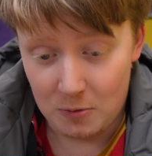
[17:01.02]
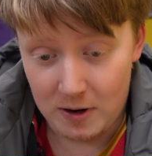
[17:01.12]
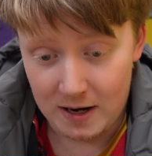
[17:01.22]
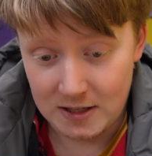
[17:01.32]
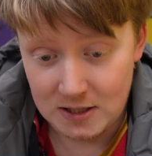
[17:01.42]

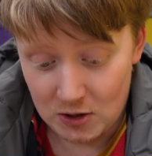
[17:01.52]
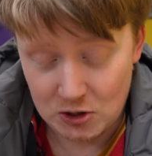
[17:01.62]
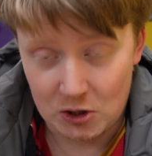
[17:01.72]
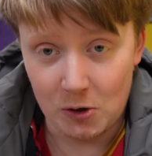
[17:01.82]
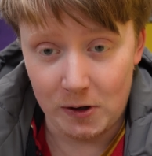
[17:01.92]
weird. The
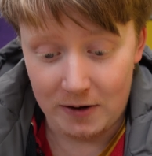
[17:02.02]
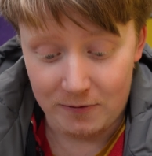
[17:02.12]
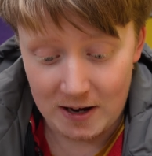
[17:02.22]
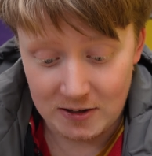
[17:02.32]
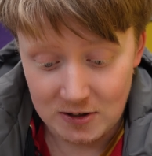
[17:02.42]
security
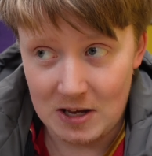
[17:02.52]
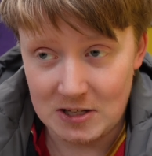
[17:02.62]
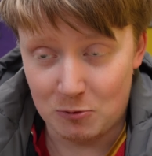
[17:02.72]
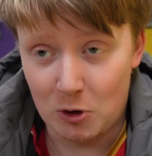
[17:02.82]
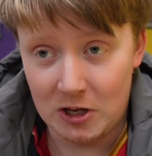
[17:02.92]
effect is
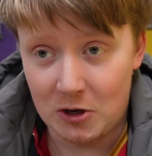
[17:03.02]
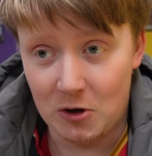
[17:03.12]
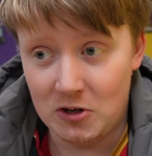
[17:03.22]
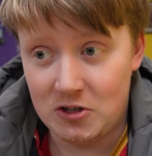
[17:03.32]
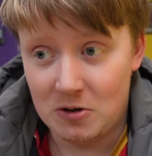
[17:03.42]
really
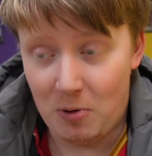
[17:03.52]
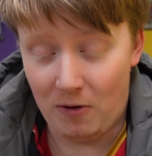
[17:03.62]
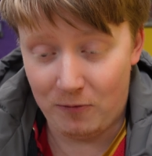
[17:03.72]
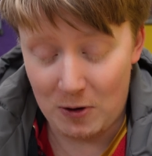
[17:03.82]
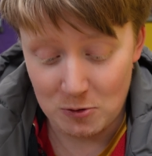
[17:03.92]
good, but it
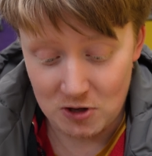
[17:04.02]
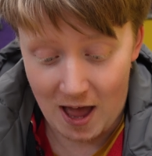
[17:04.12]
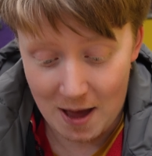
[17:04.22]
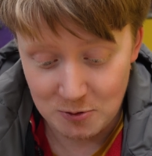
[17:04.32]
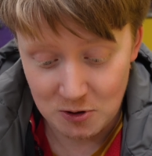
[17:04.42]
feels like
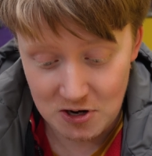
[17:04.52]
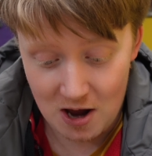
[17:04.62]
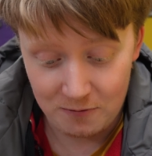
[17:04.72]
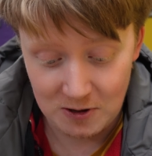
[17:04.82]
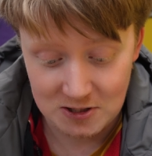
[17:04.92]
absolutely
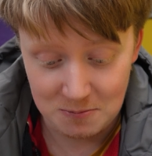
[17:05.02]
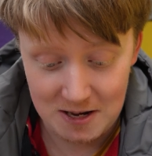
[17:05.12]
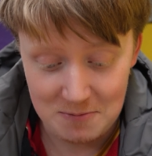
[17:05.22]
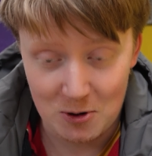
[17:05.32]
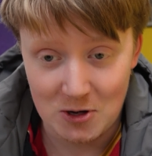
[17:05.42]
nothing to
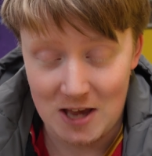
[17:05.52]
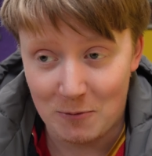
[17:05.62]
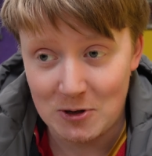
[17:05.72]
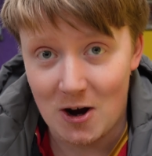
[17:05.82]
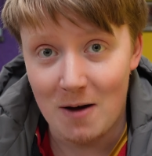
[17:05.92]
me because
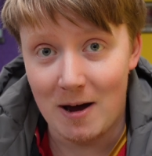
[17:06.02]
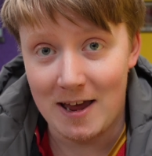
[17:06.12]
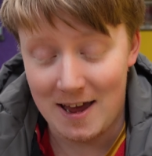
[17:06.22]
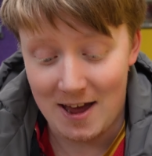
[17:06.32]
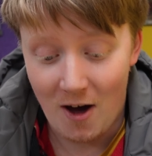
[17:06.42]
every time I
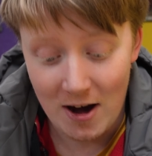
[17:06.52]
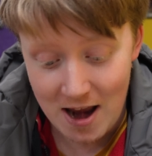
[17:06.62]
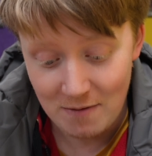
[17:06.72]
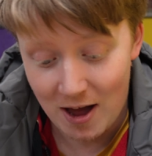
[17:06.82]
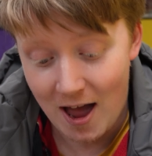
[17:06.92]
hit it, I
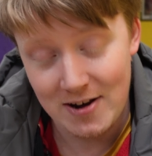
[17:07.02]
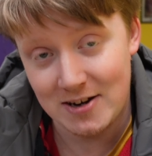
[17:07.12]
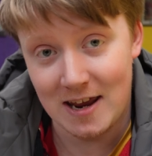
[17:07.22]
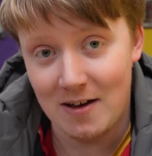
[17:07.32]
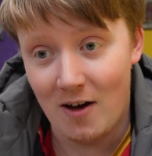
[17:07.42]
never had
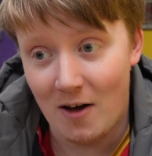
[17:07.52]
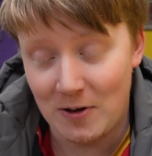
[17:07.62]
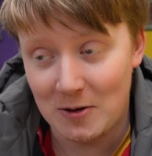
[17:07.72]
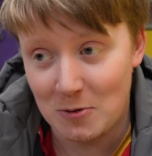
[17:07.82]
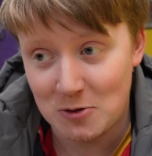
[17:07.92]
I
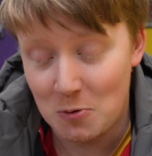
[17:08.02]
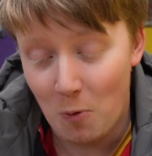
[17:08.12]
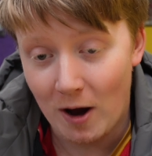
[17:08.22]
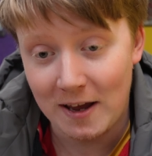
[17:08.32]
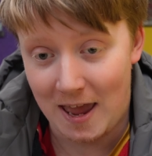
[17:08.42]
think there was only
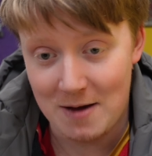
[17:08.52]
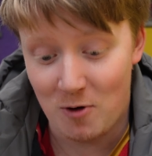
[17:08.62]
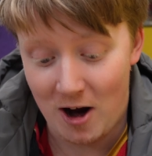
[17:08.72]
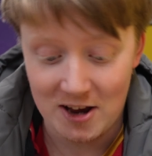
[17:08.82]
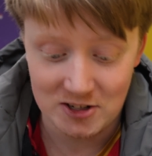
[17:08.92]
1 game
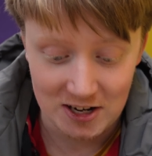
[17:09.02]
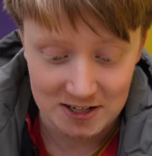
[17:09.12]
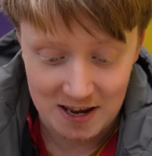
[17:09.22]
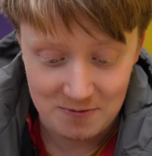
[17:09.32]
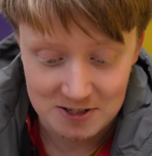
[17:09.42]
where I actually had a
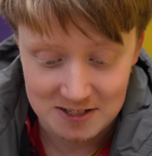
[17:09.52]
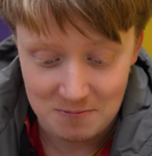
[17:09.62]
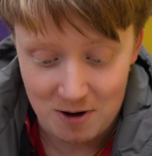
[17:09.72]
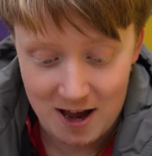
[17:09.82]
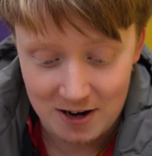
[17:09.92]
Davis in
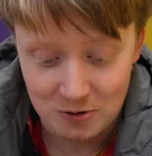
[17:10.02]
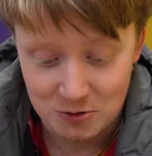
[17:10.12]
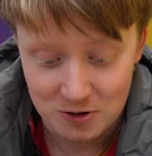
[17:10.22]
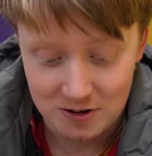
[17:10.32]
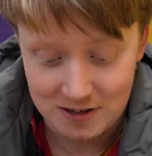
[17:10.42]
my hand or
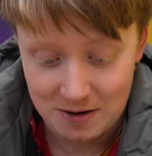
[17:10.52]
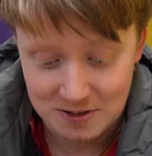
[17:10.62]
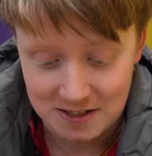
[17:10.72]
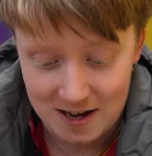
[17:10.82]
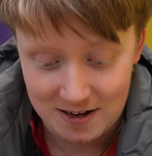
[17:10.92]
Davis
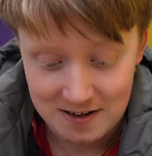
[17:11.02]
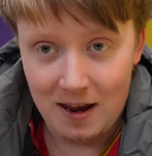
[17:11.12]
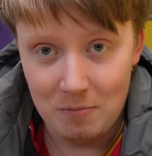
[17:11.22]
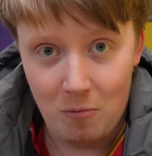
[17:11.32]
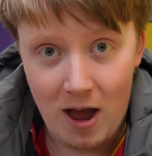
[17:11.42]
and Ken
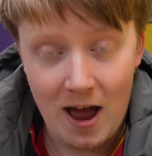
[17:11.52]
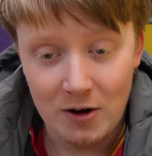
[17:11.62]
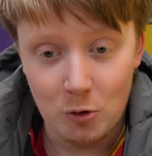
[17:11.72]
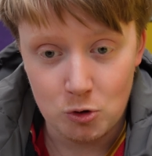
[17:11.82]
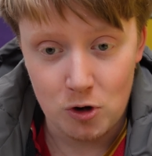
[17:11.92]
in my
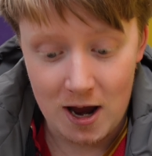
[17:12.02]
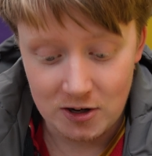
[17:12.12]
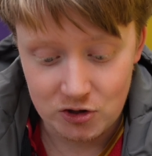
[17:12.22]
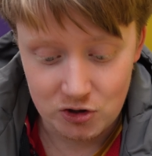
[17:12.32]
hand or trash.